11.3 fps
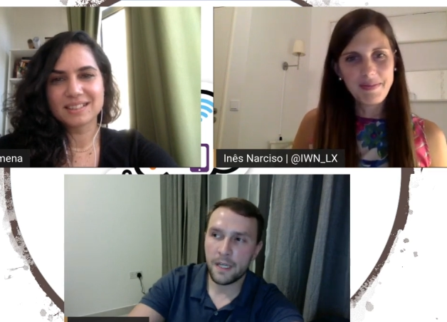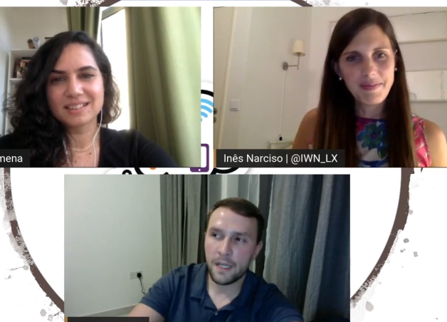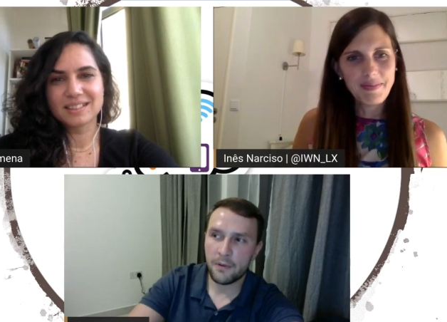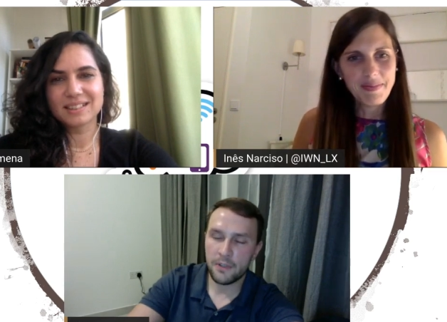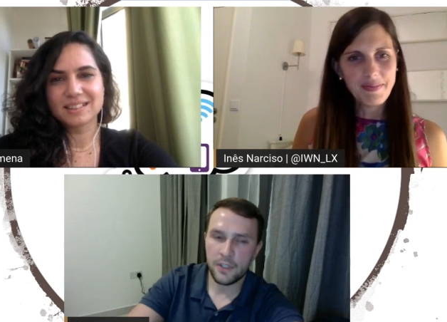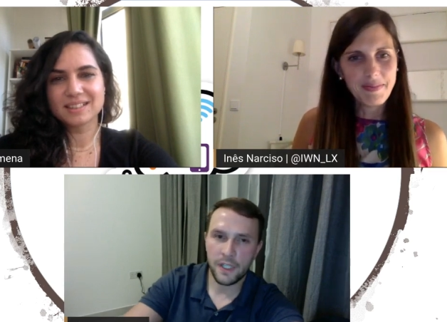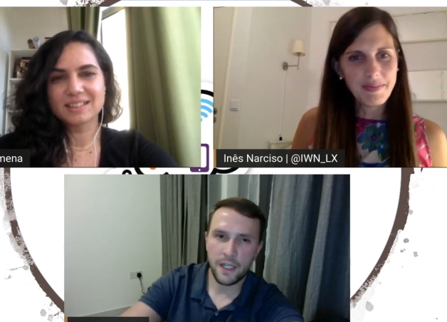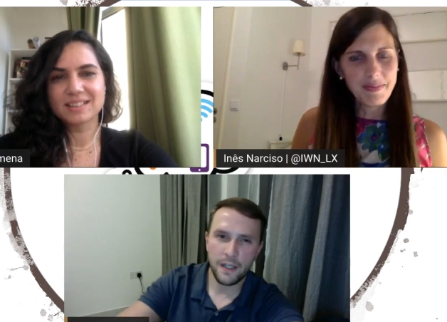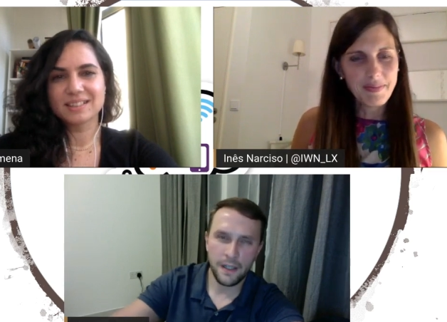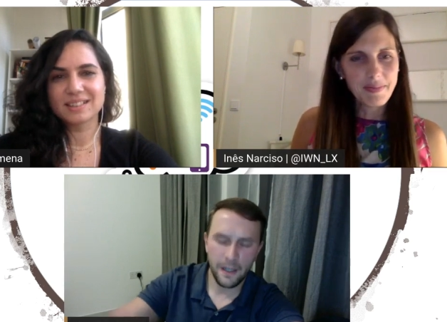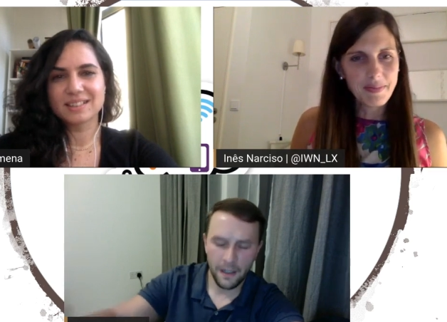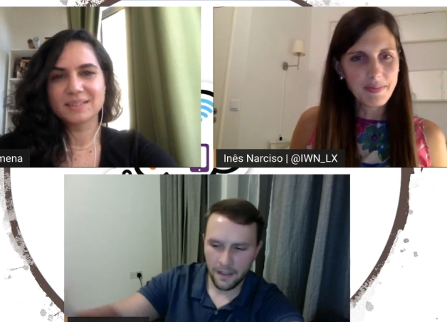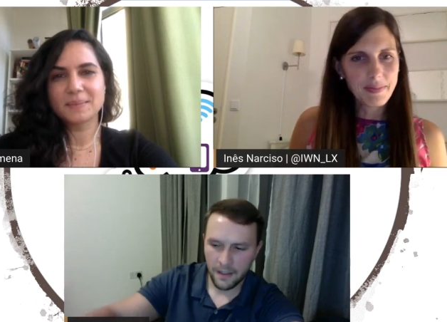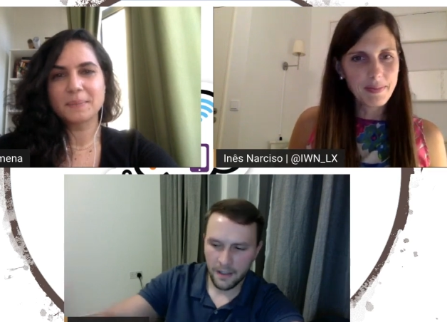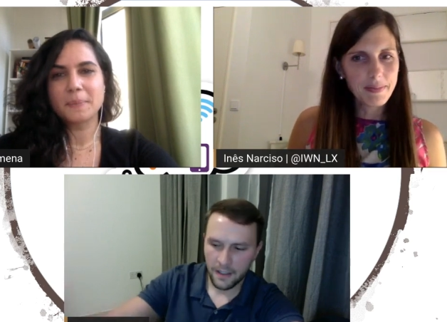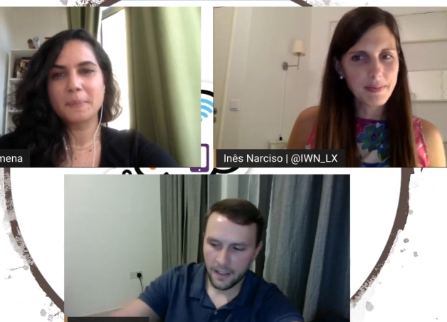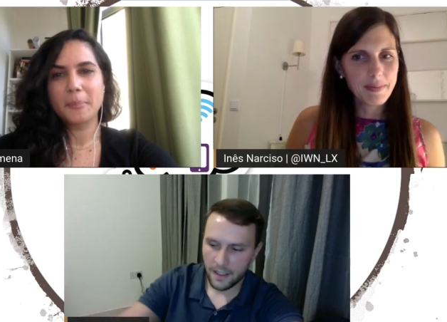Speaker 1: language, and uh,
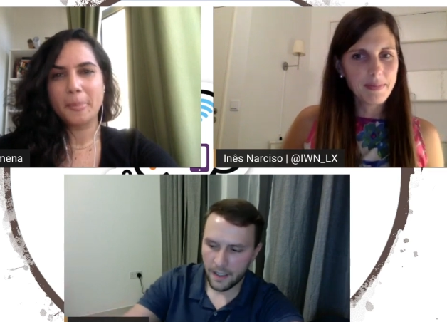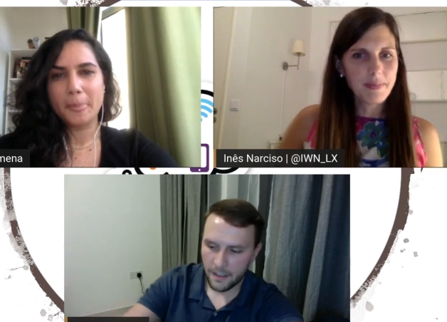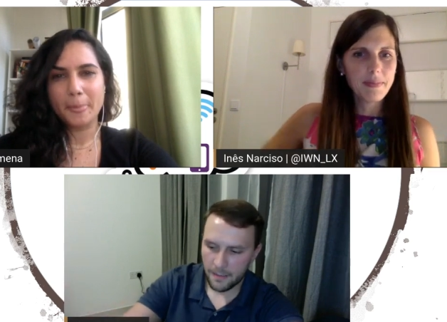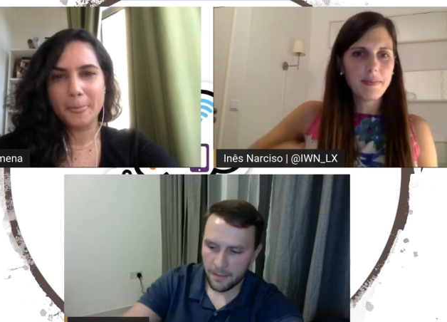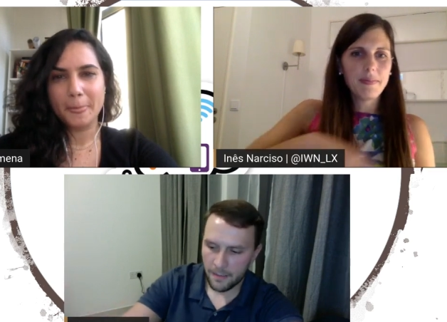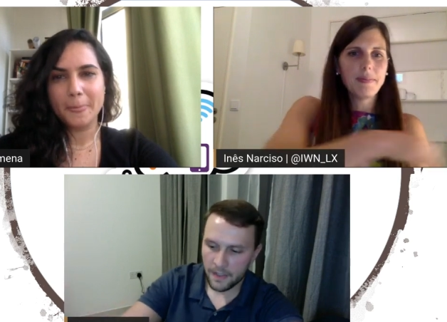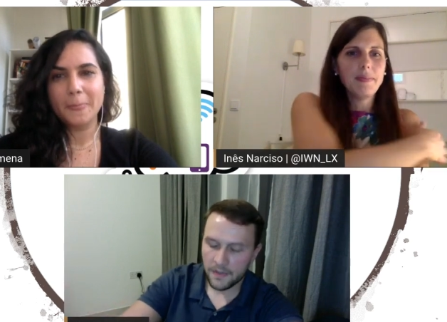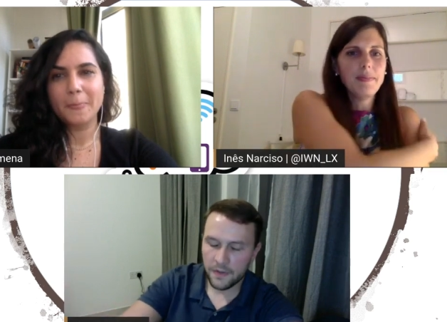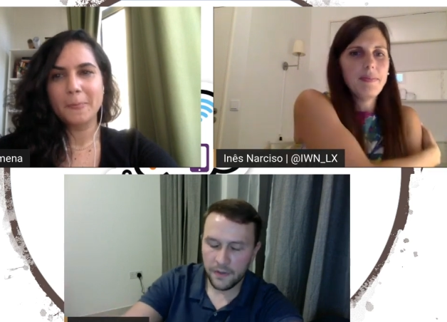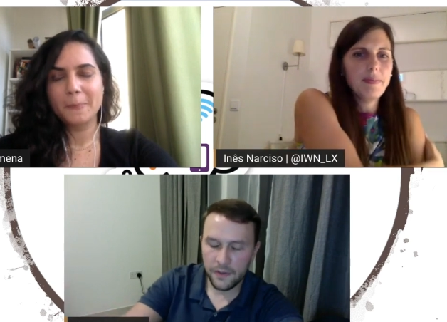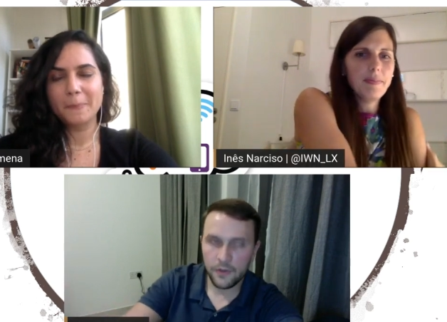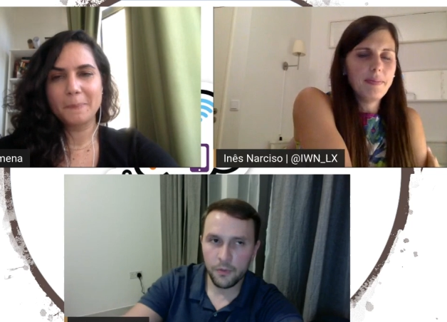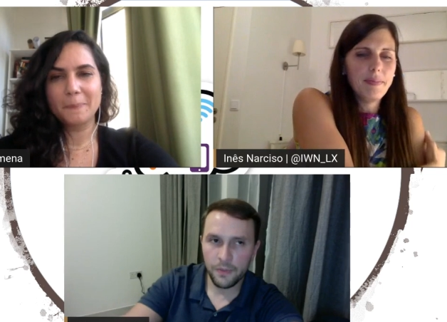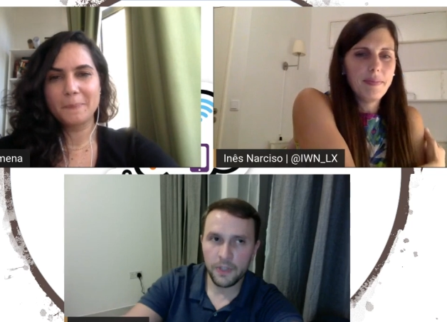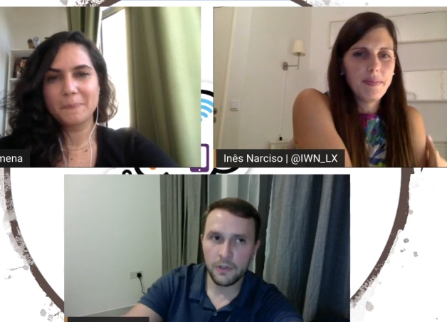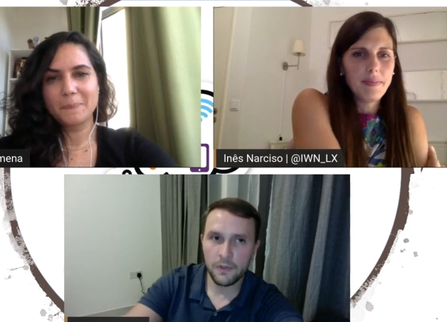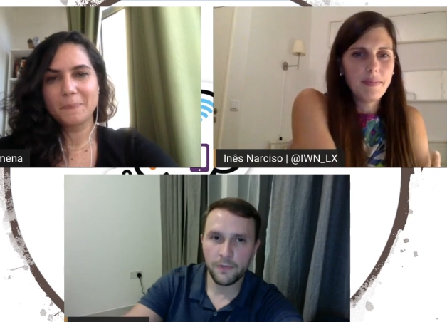um, it's super
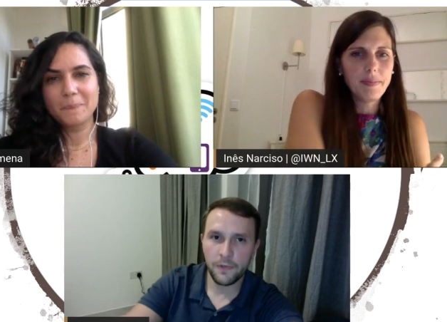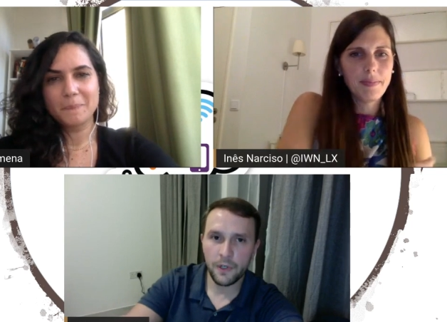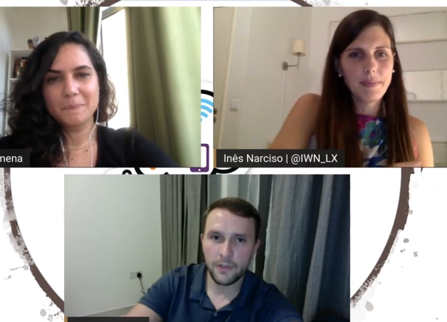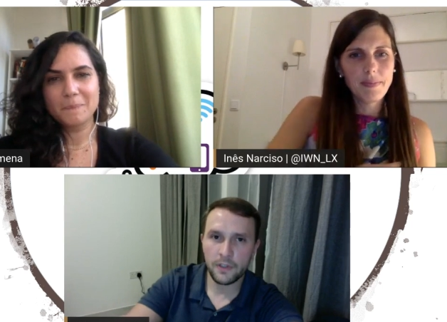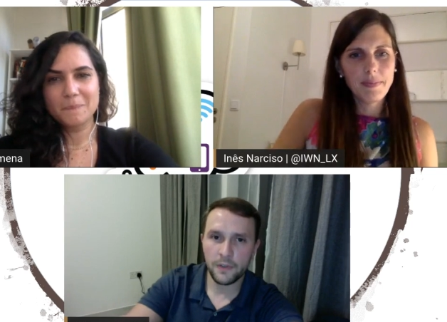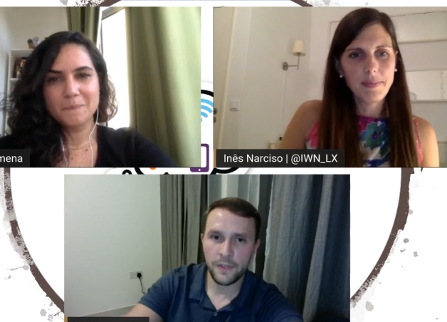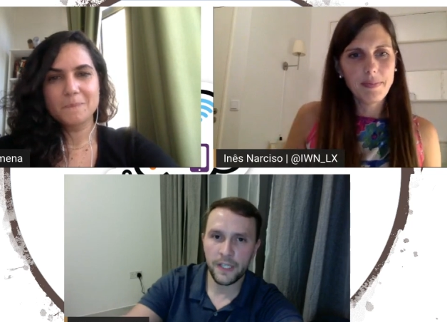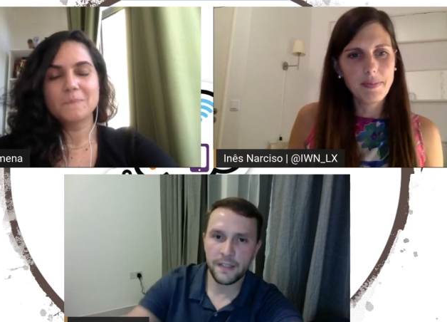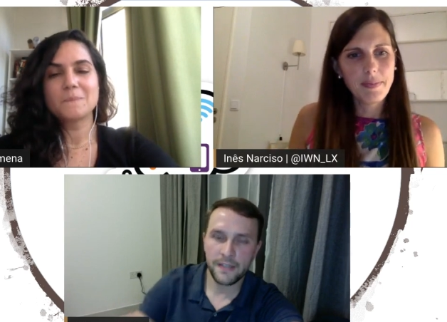useful for lots of things.